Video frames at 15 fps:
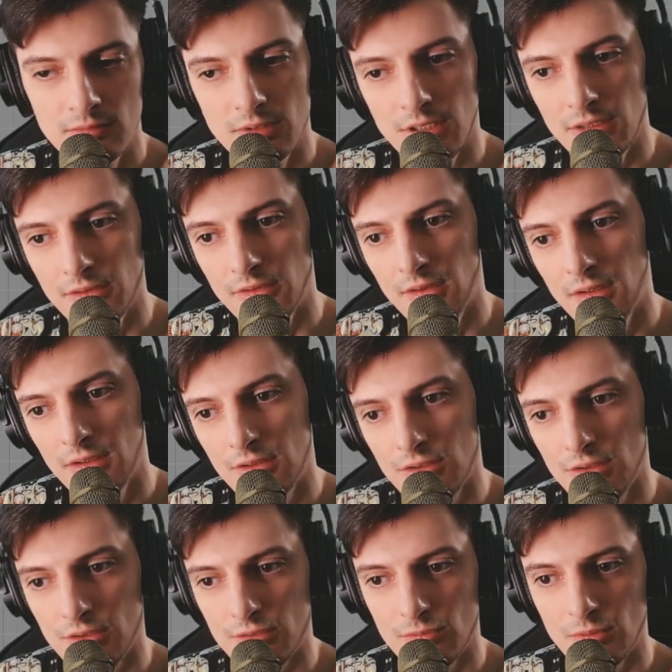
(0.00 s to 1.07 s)
and then
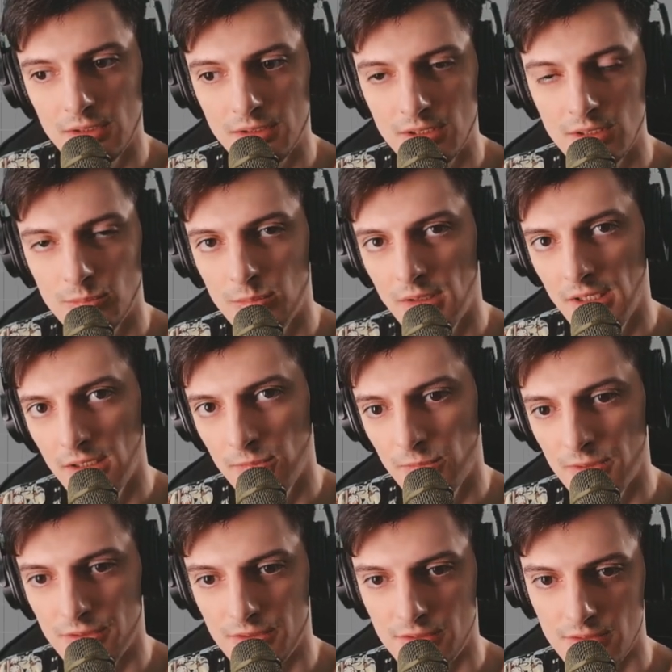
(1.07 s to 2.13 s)
just one keep playing
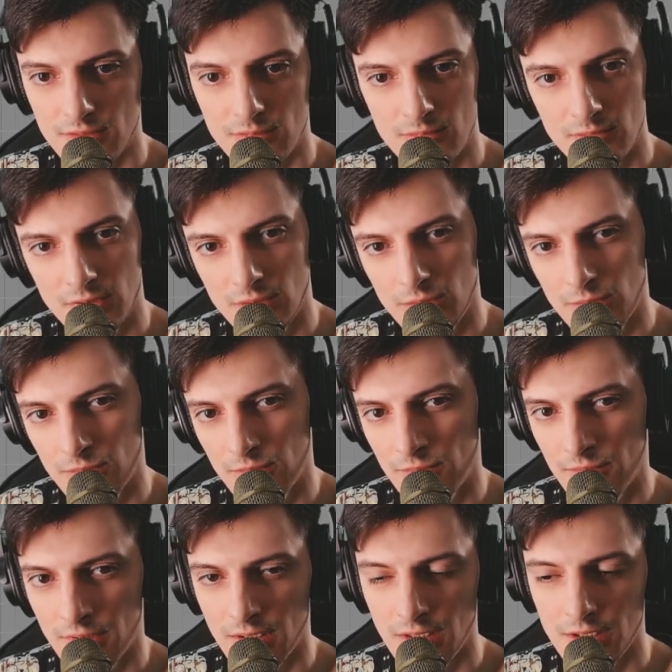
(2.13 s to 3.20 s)
with, you know,
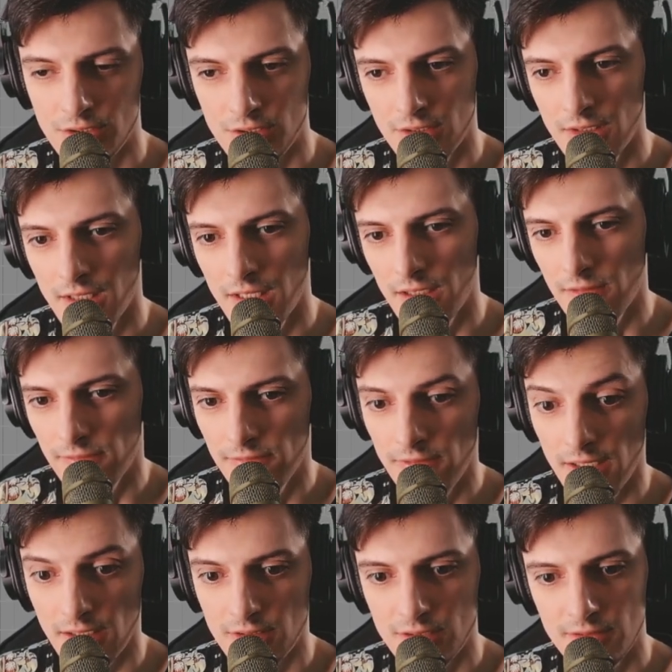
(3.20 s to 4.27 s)
glitchy delay
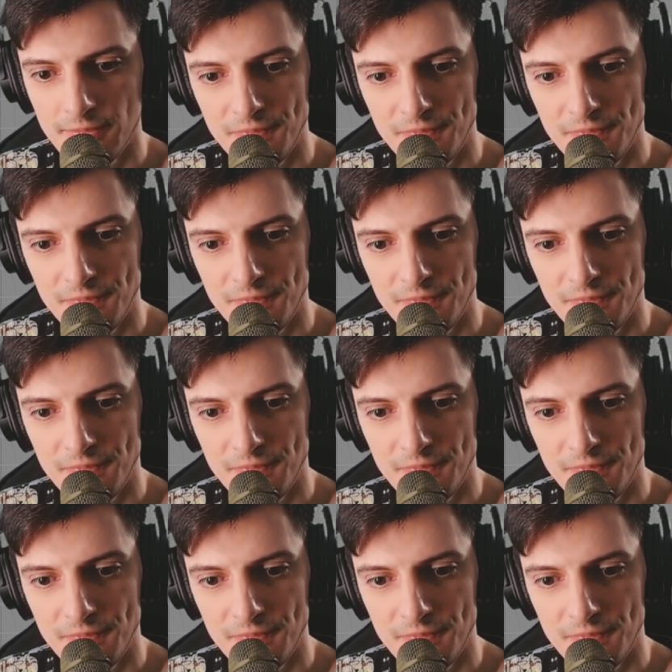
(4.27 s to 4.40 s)
effect.